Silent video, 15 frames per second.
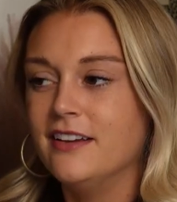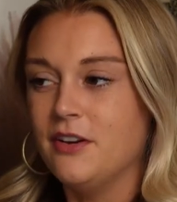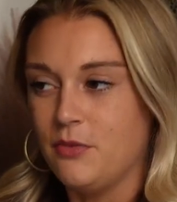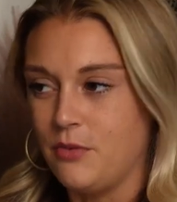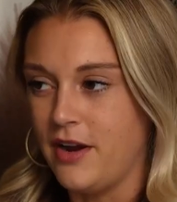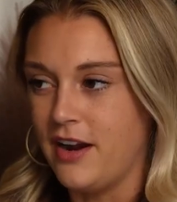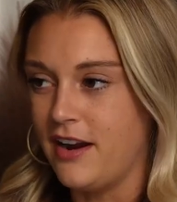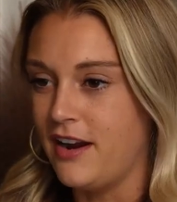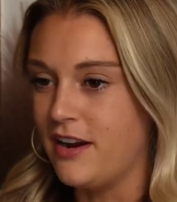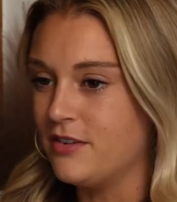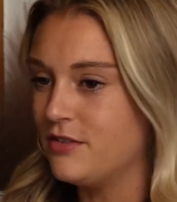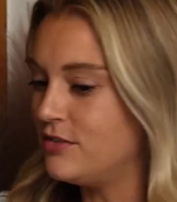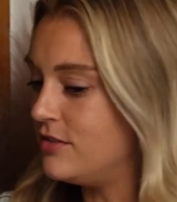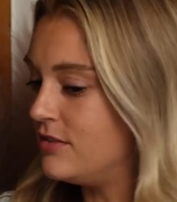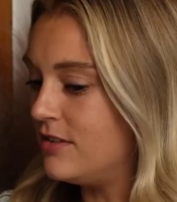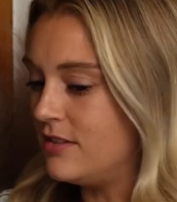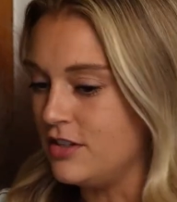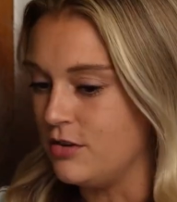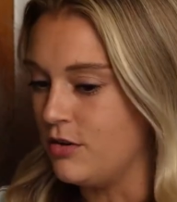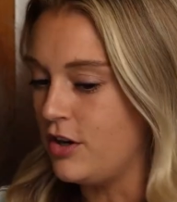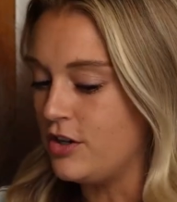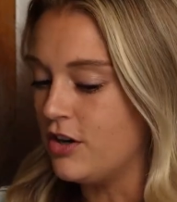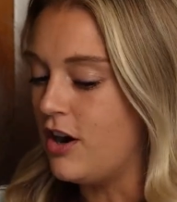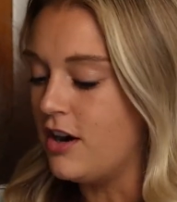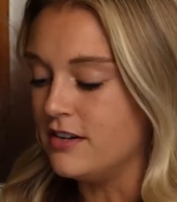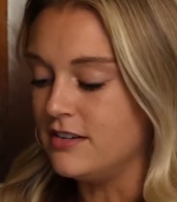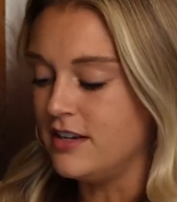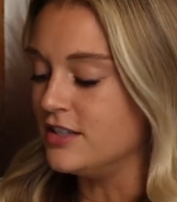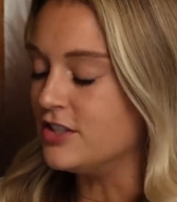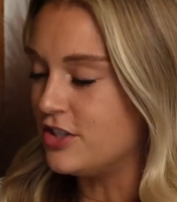Where, you know, you're
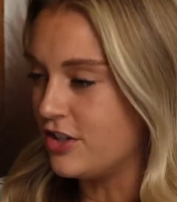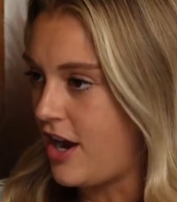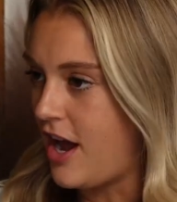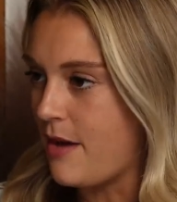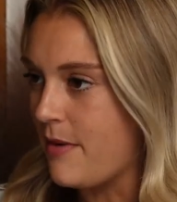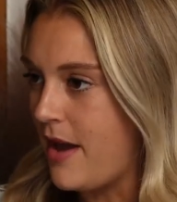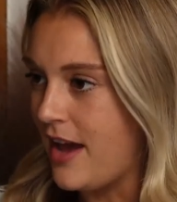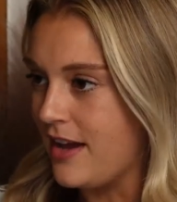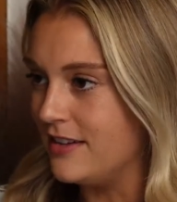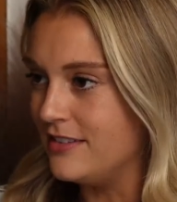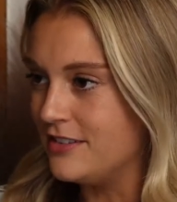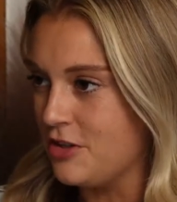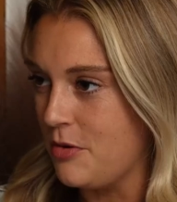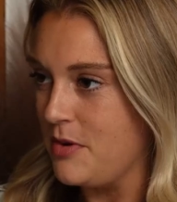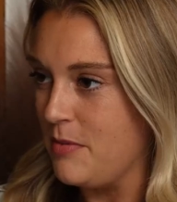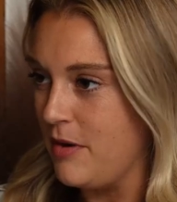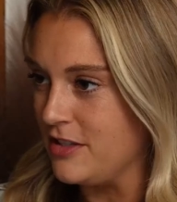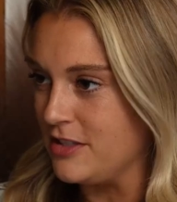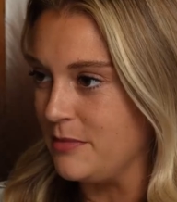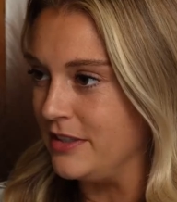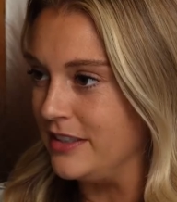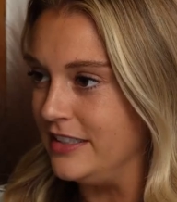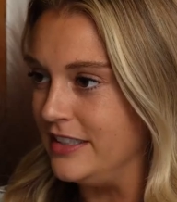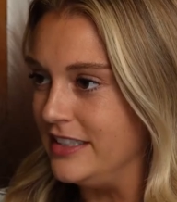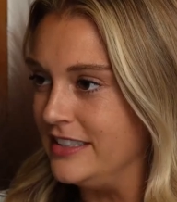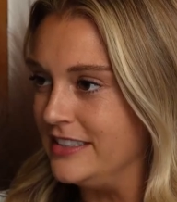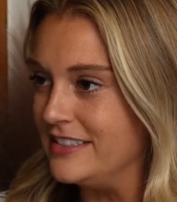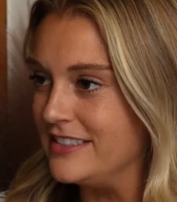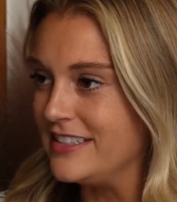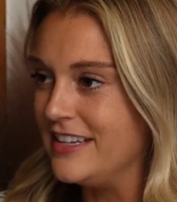on Instagram at So Many
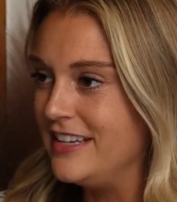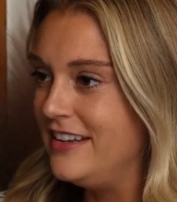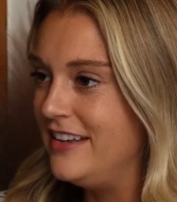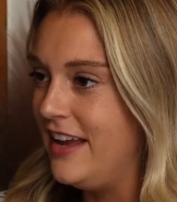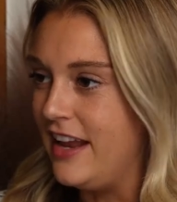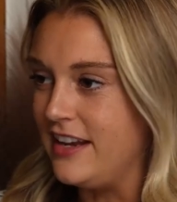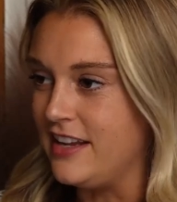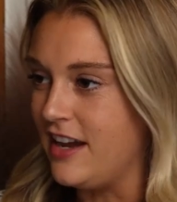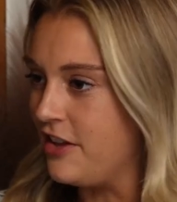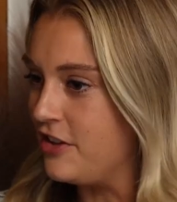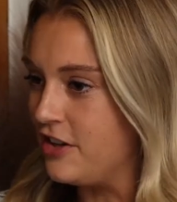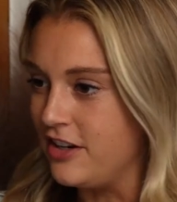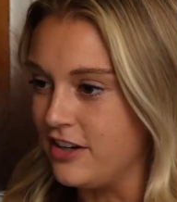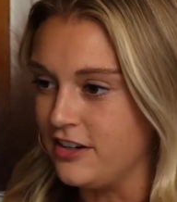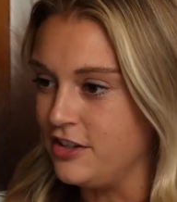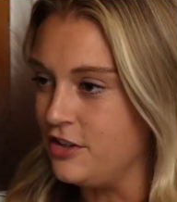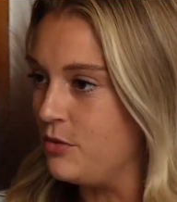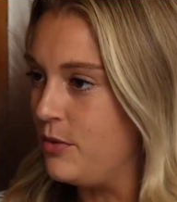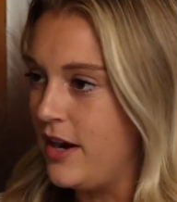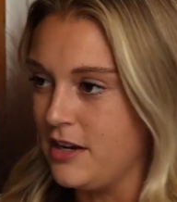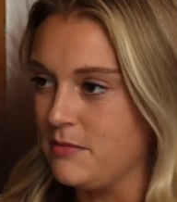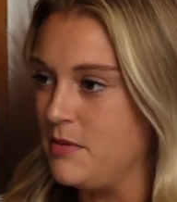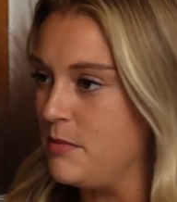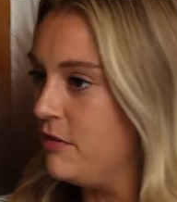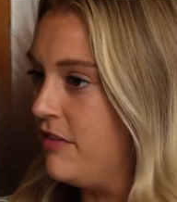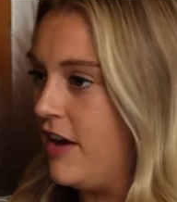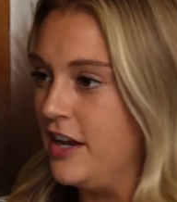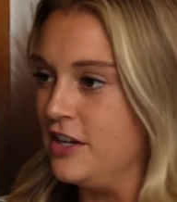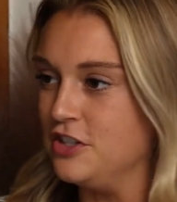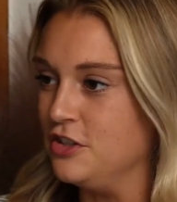Possibilities. Any other, you know, where can people
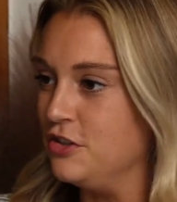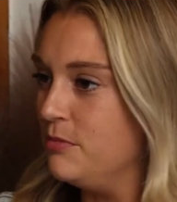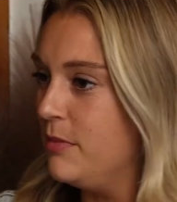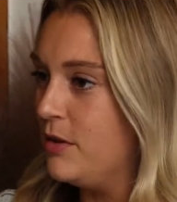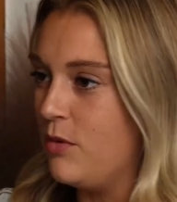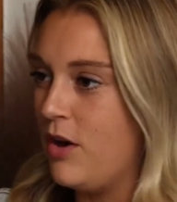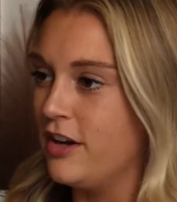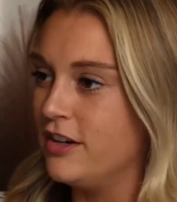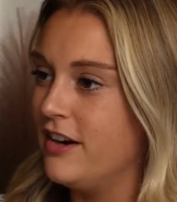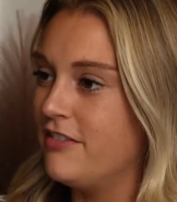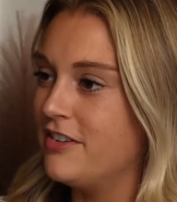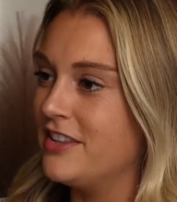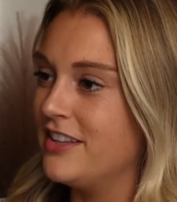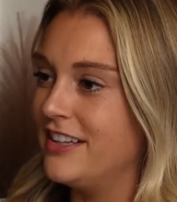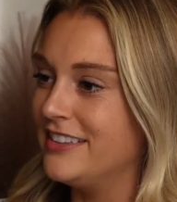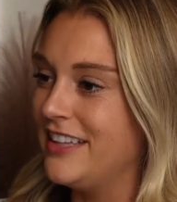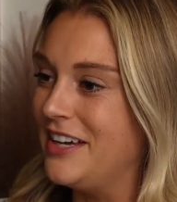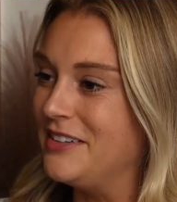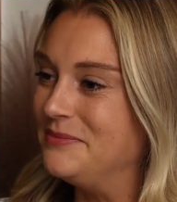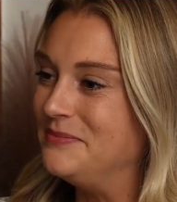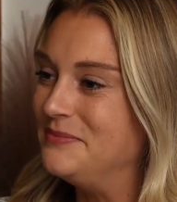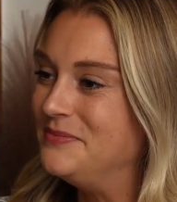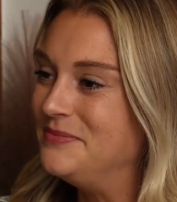find you? MudWtr, everything like that.